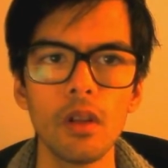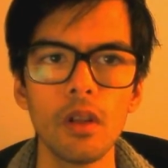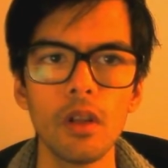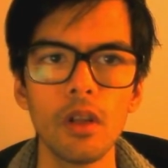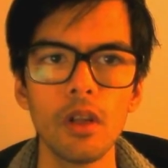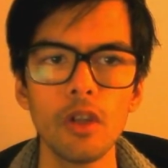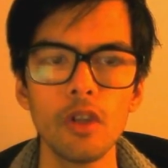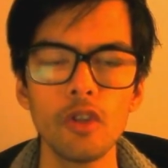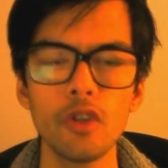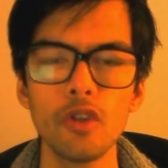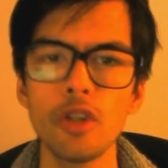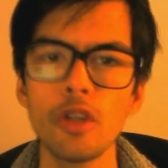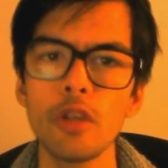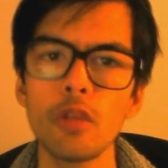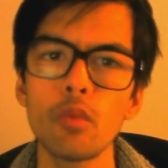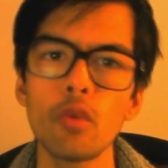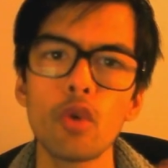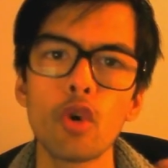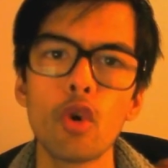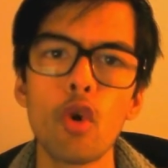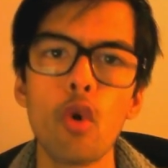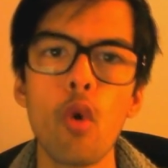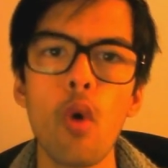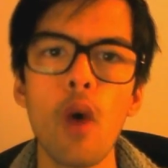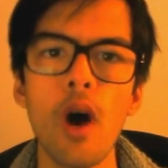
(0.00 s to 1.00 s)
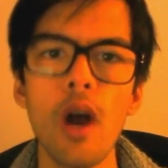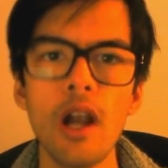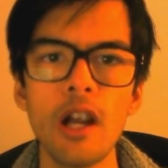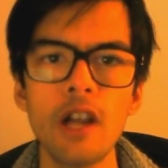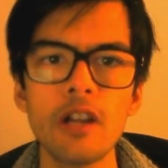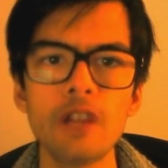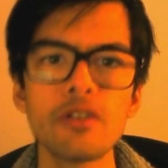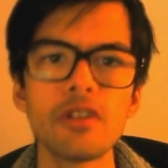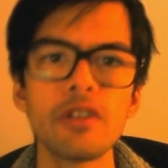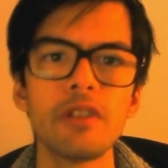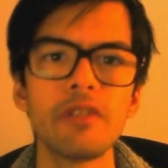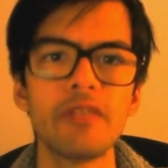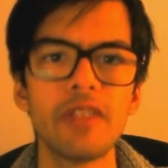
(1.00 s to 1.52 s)
you're not required
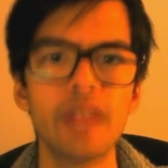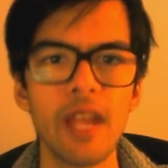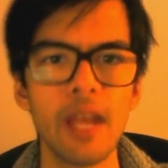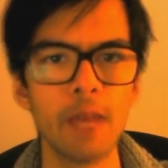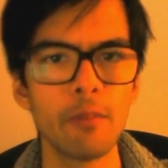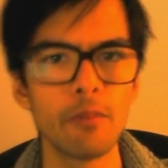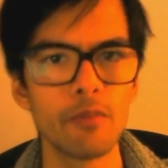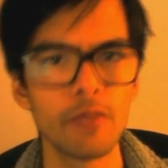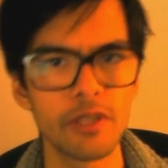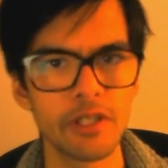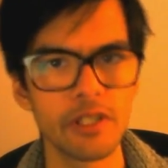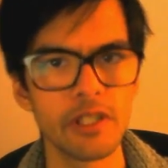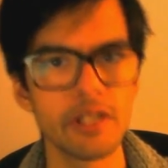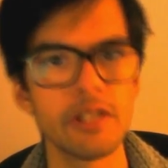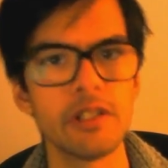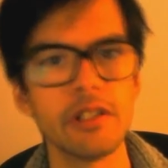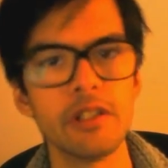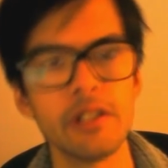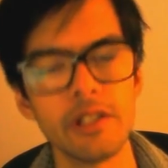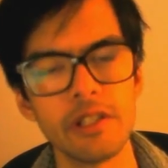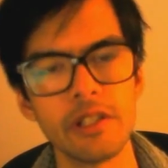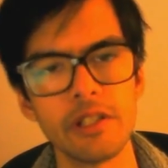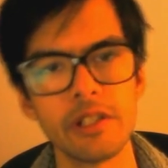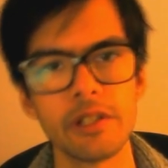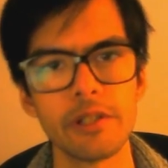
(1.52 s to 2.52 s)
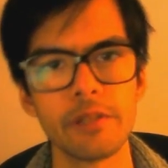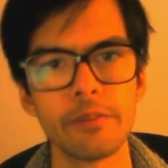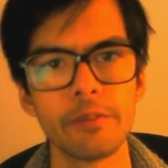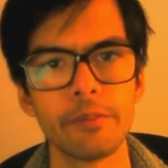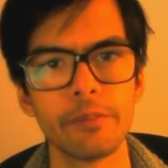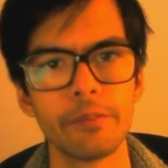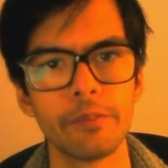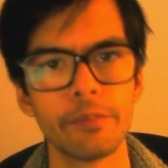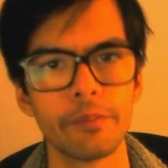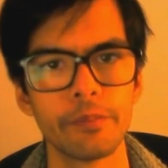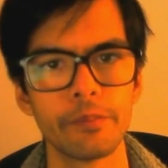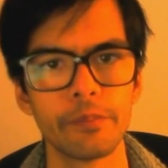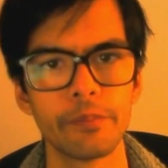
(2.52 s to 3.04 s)
to have kept resistances.
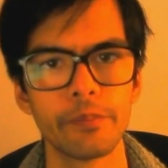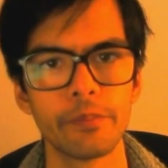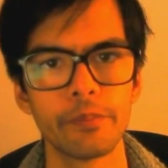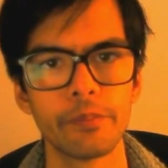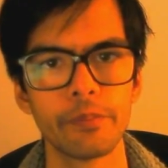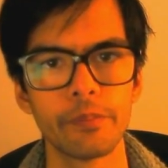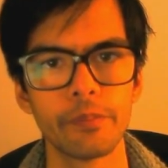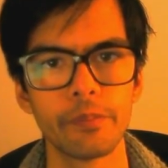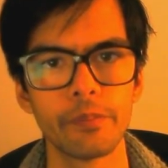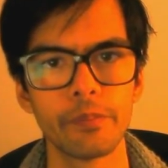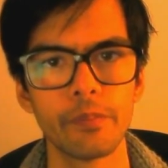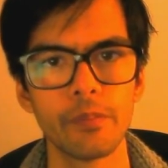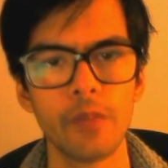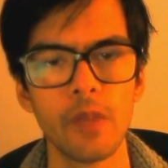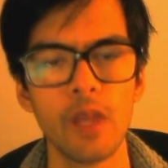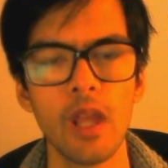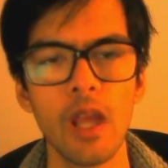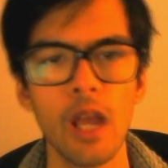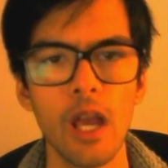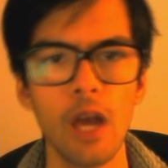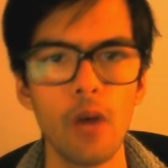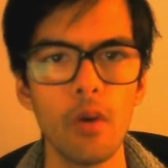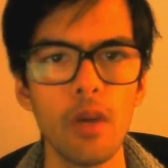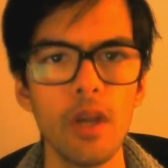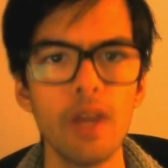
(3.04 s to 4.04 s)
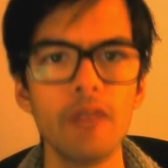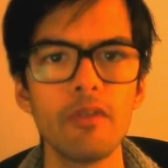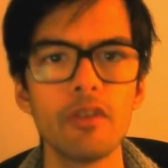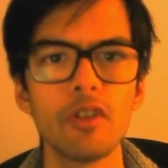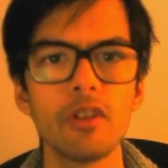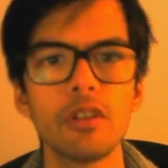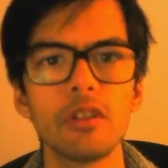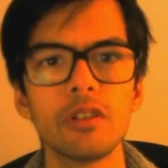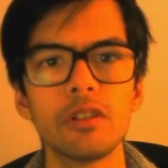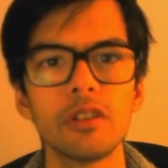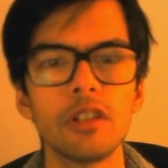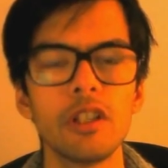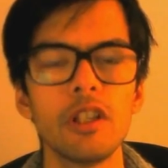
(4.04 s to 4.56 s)

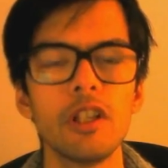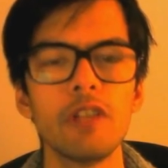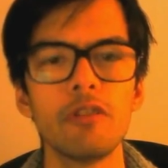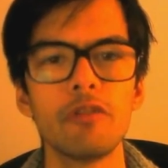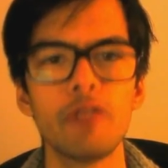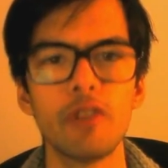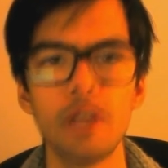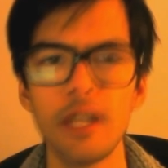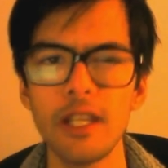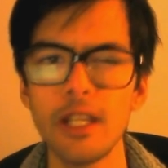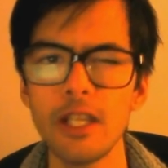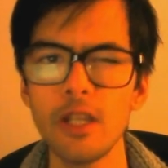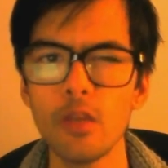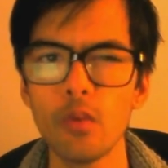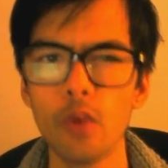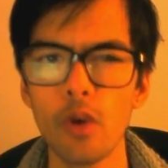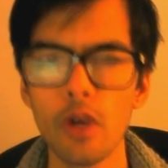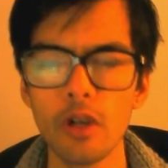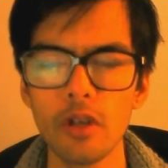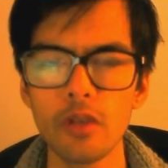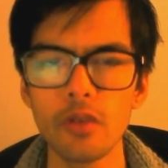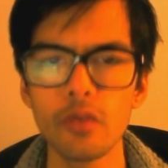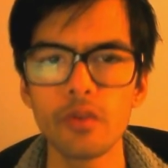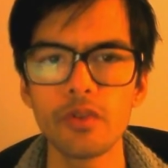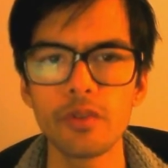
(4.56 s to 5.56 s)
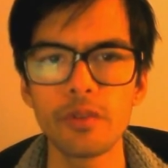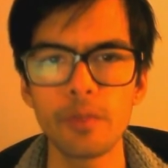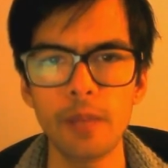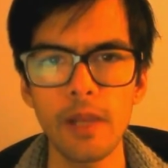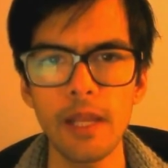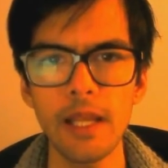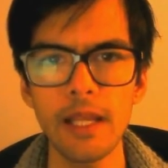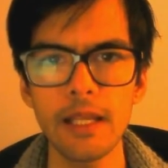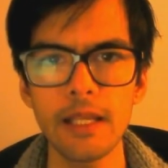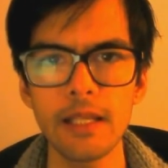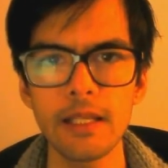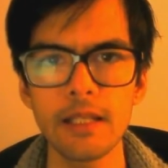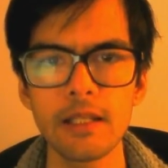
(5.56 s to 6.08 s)
However, for anyone who's
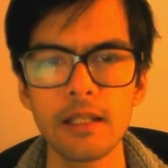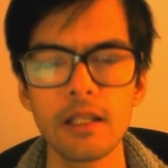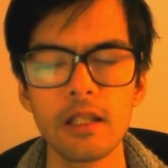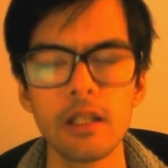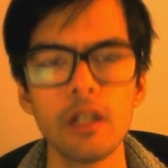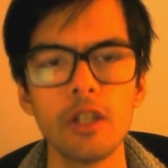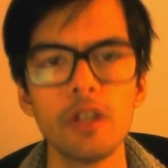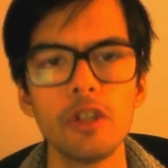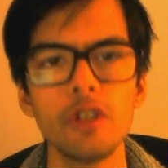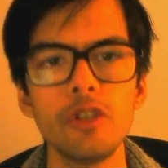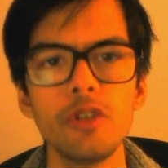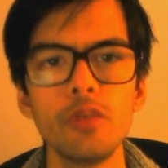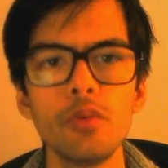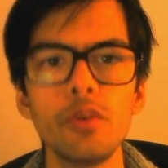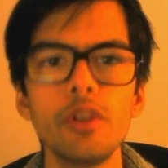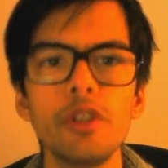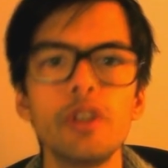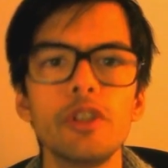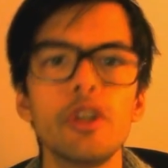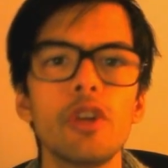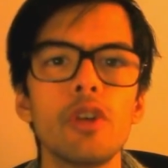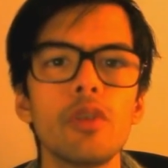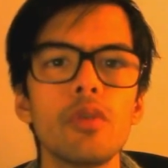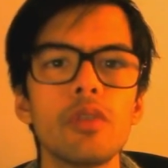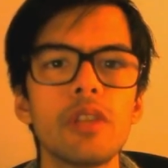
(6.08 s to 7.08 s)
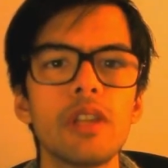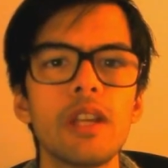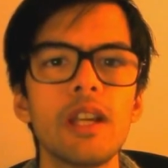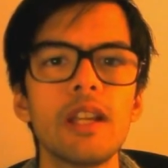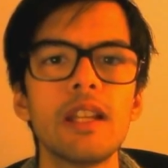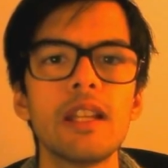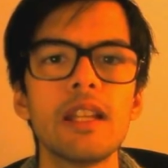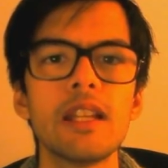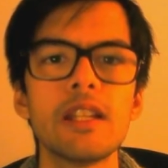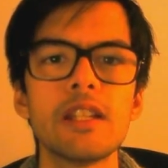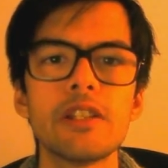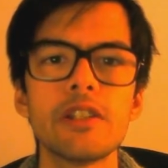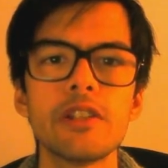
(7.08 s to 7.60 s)
played, you will note that
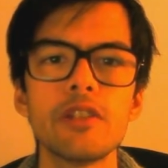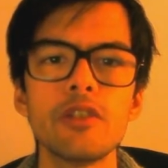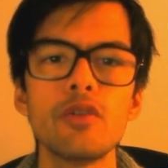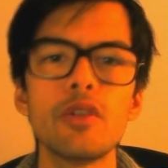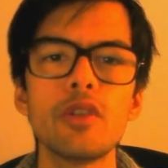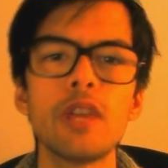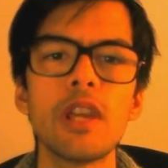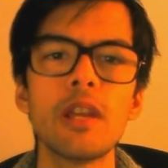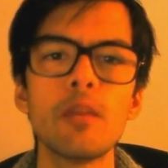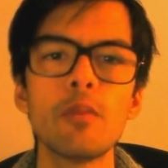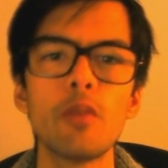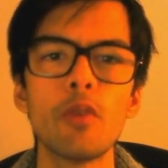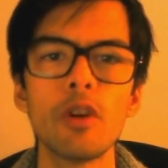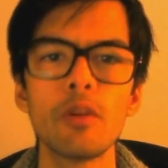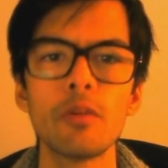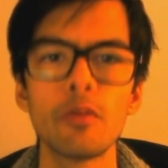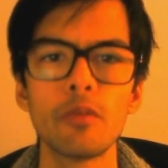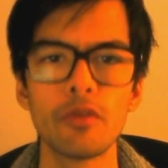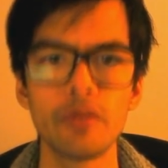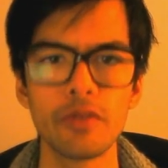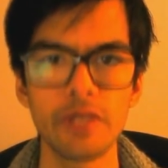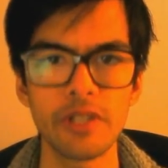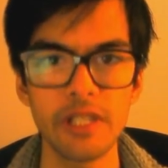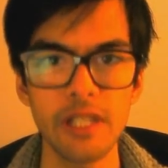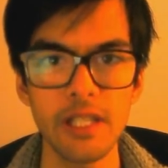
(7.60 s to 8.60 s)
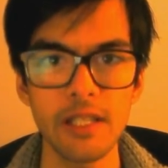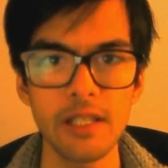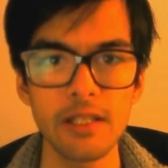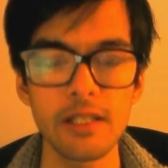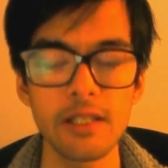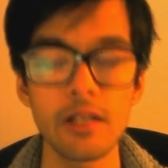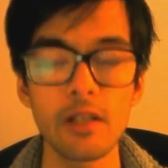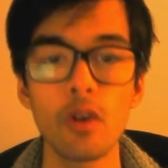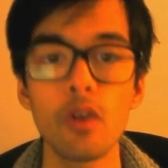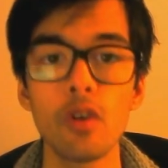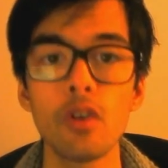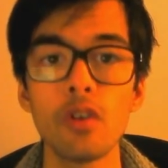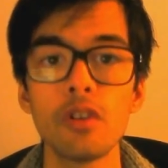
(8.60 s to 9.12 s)
as you get more and more resist,
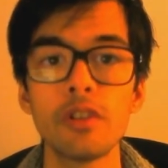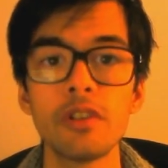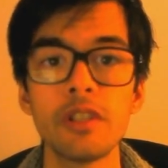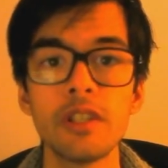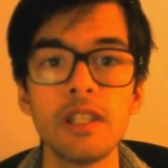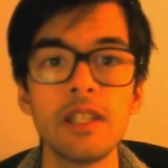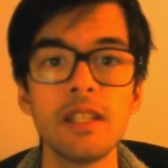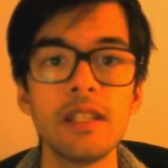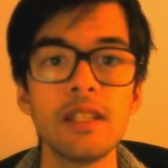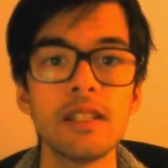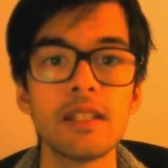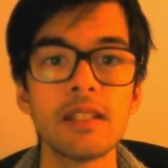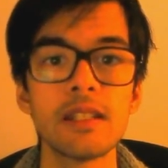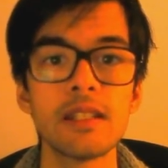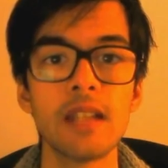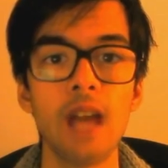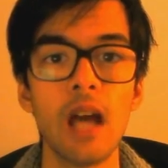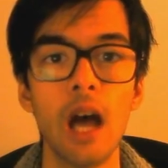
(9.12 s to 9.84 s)
all these